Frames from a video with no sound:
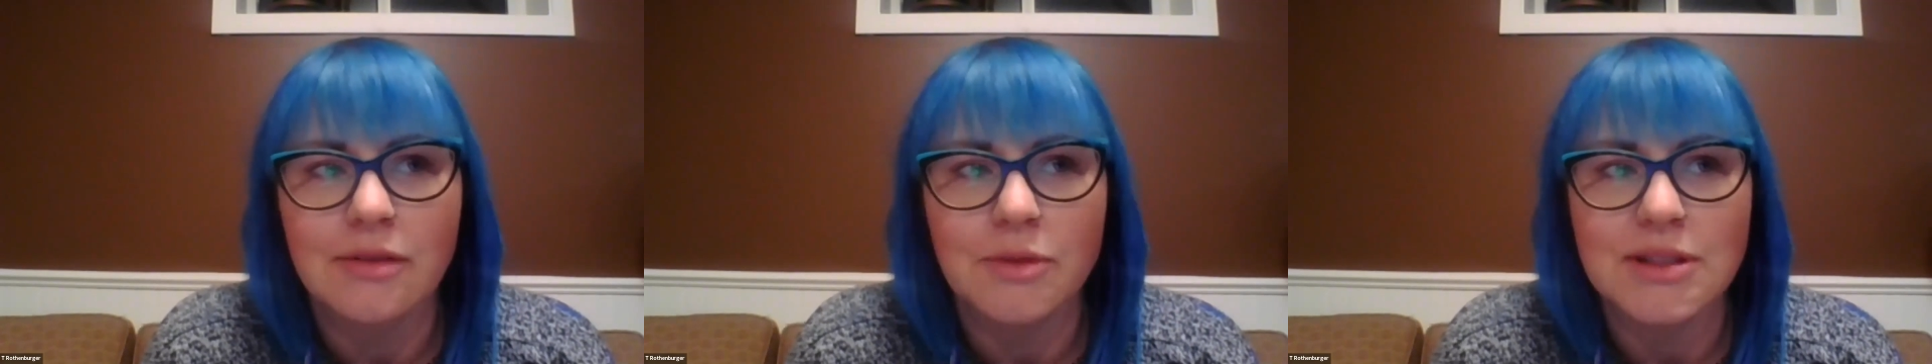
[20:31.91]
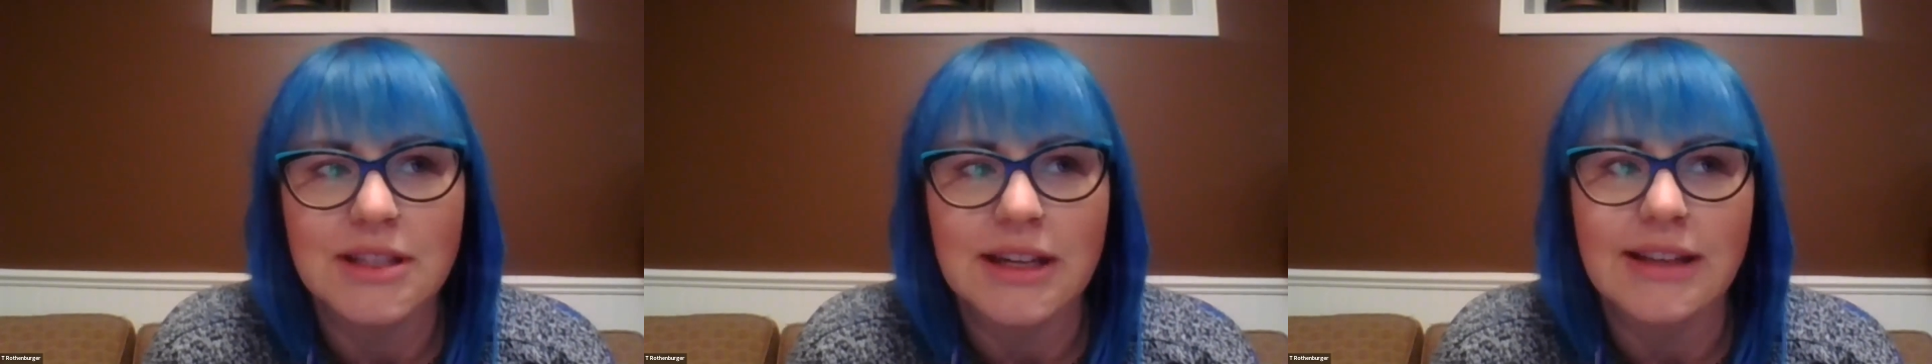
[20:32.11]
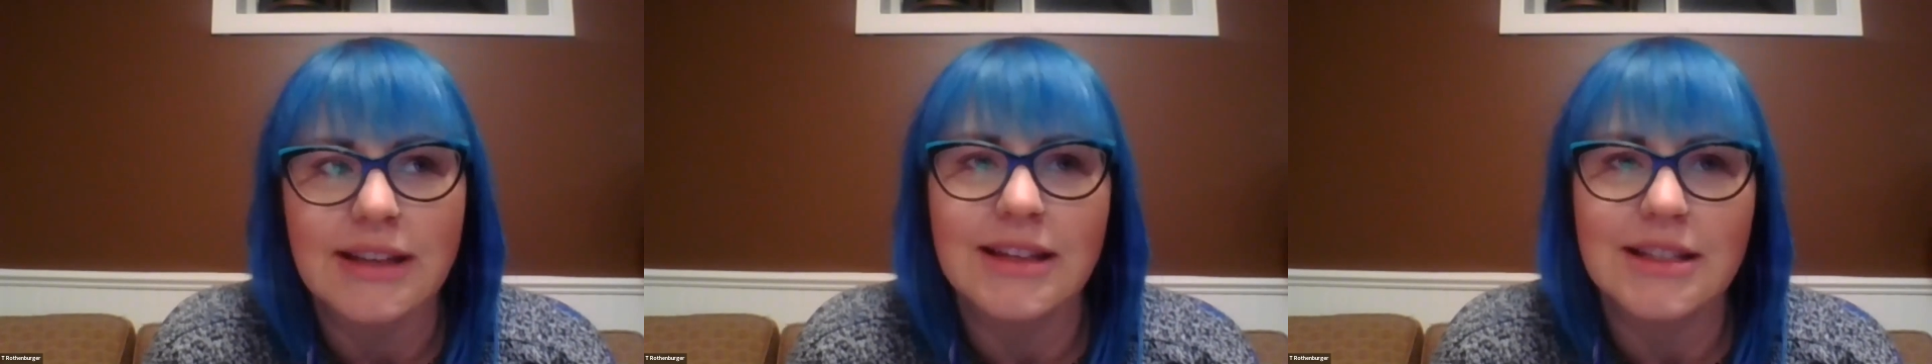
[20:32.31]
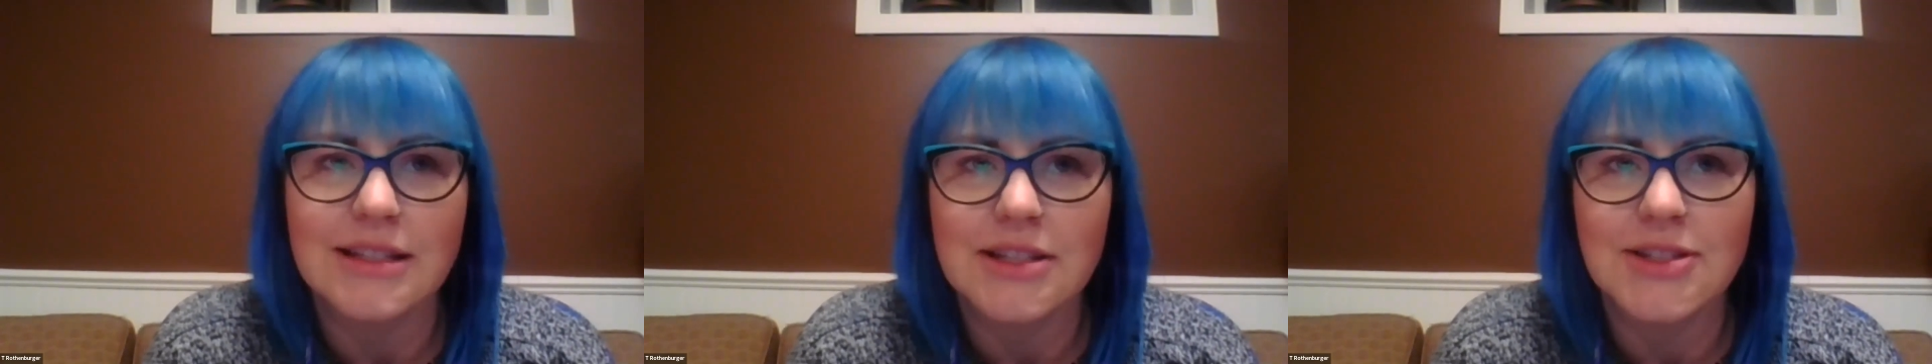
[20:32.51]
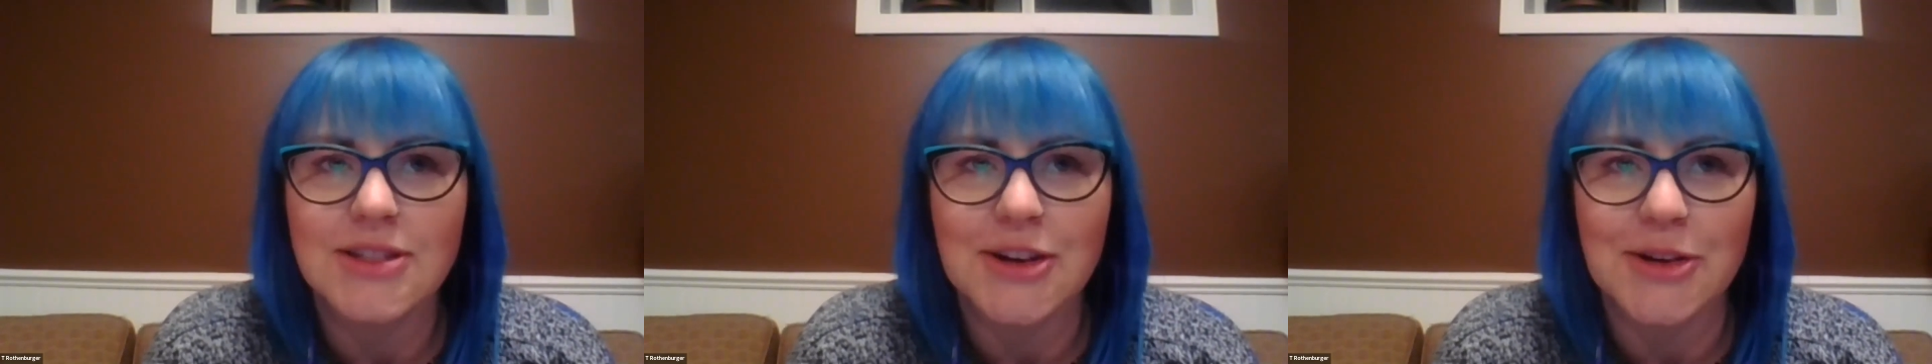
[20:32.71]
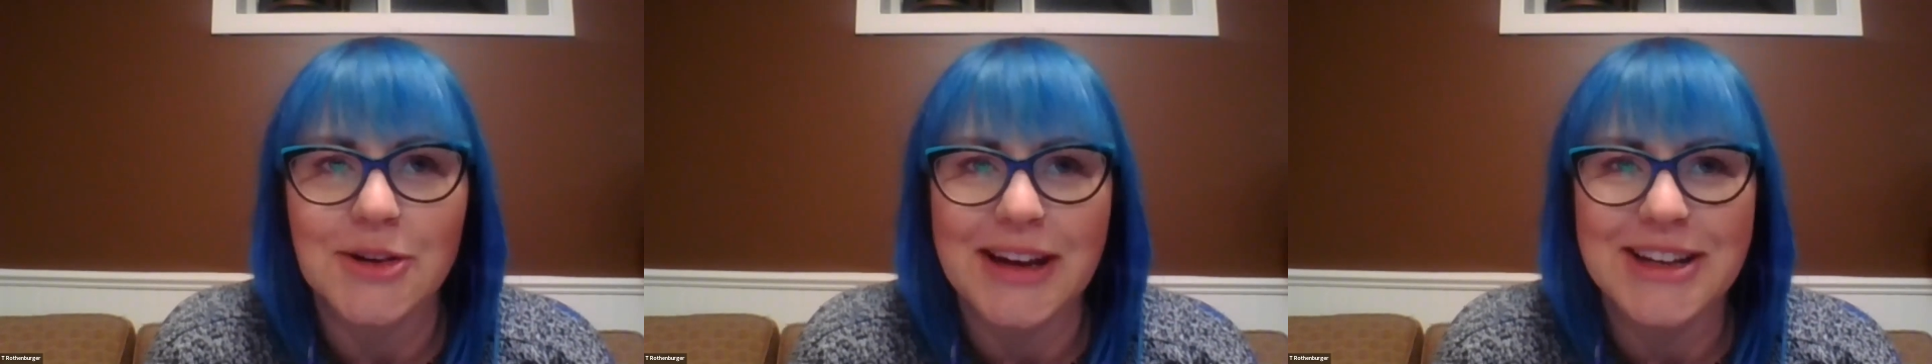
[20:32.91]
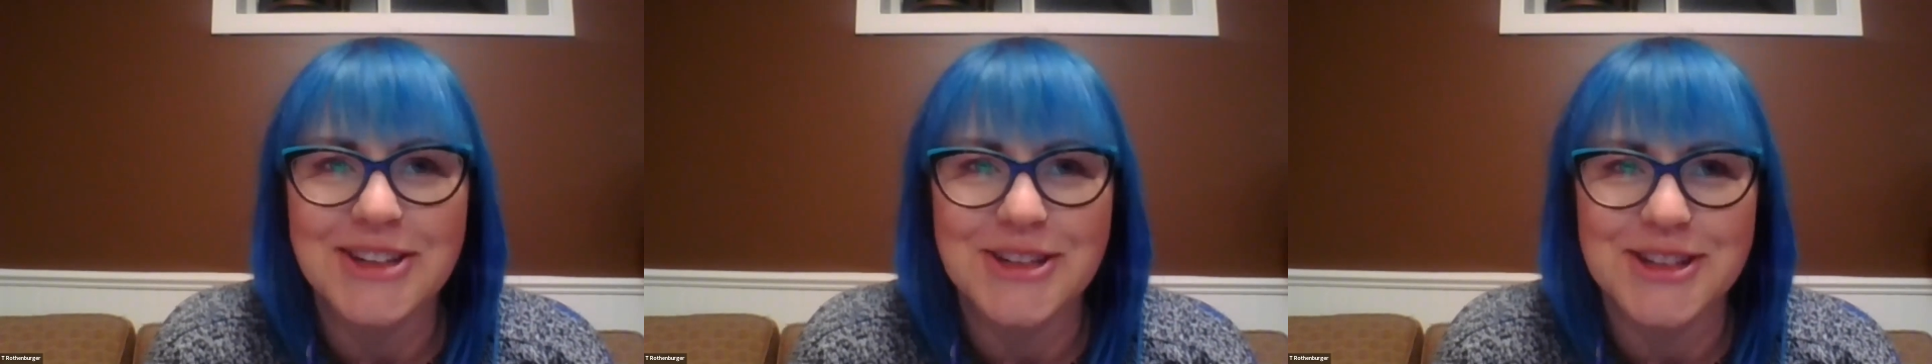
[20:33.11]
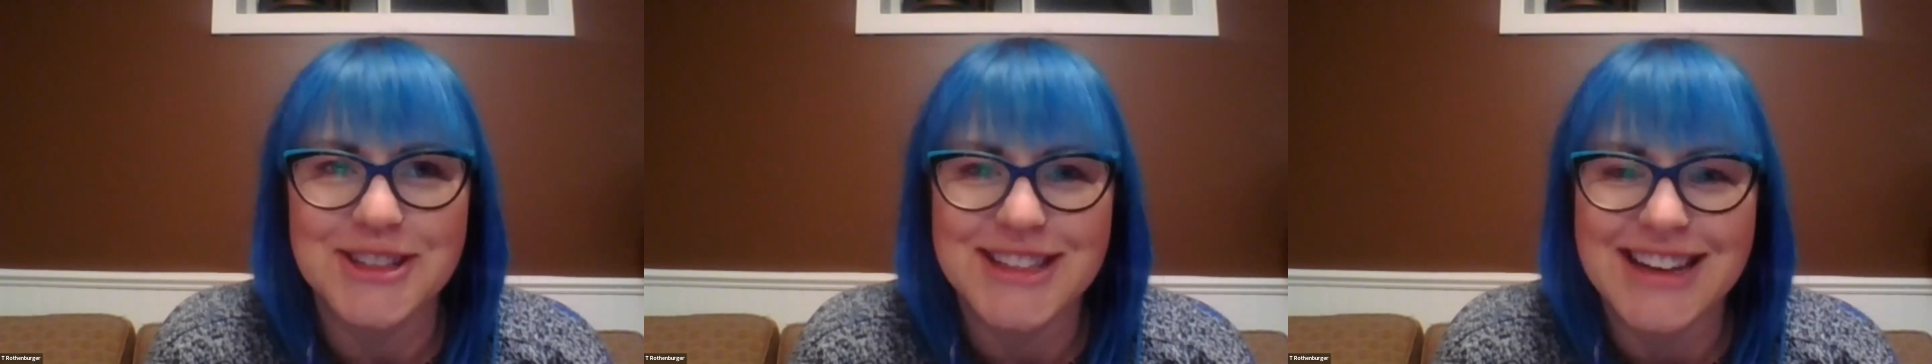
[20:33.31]
was like, this is so
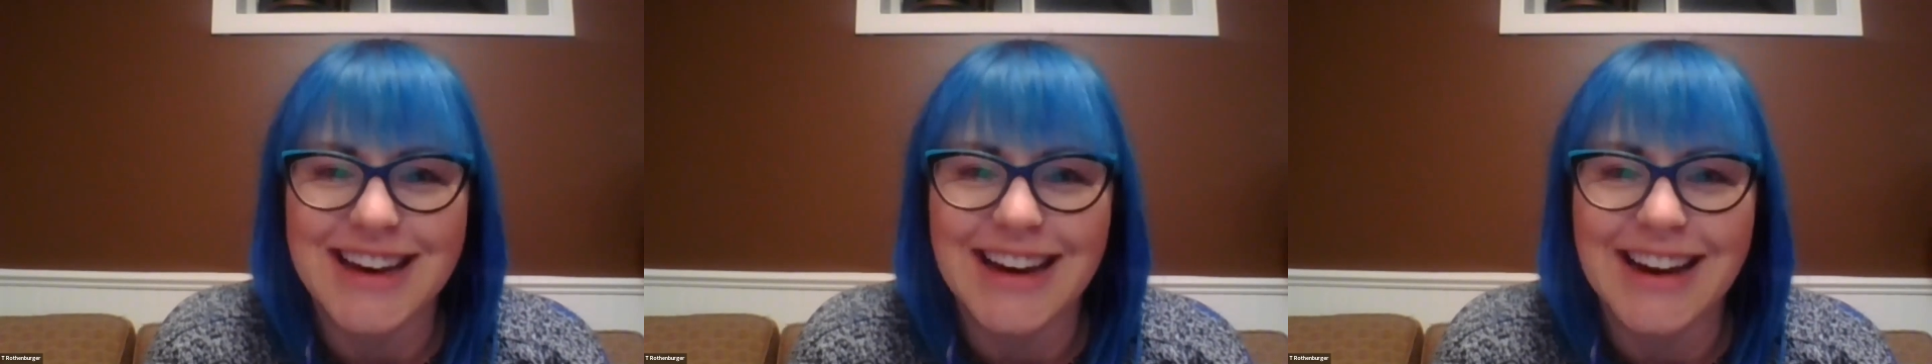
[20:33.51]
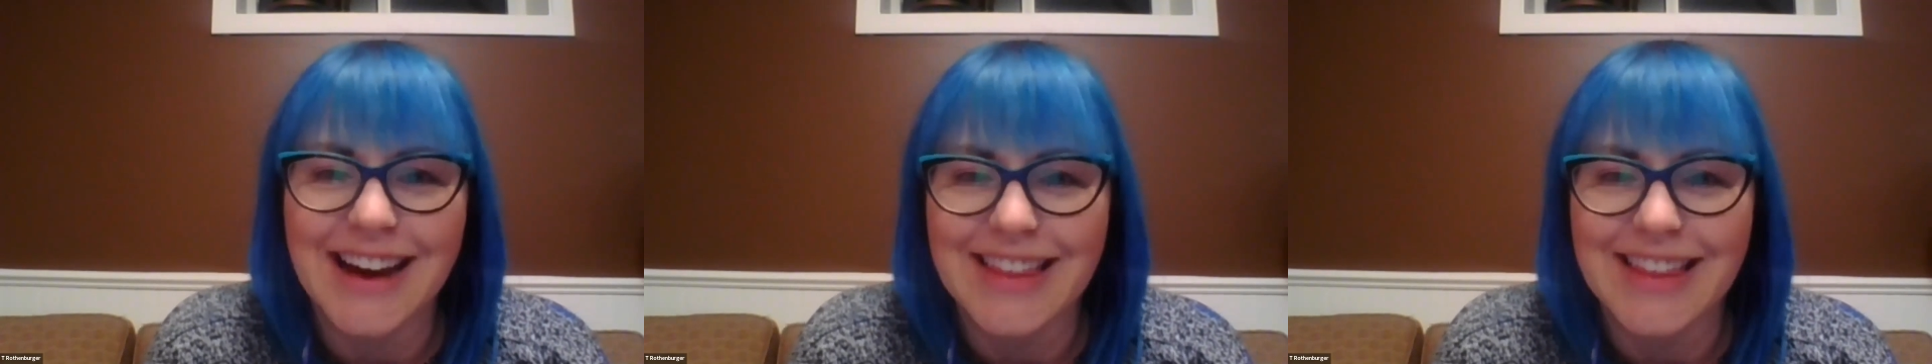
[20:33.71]
interesting,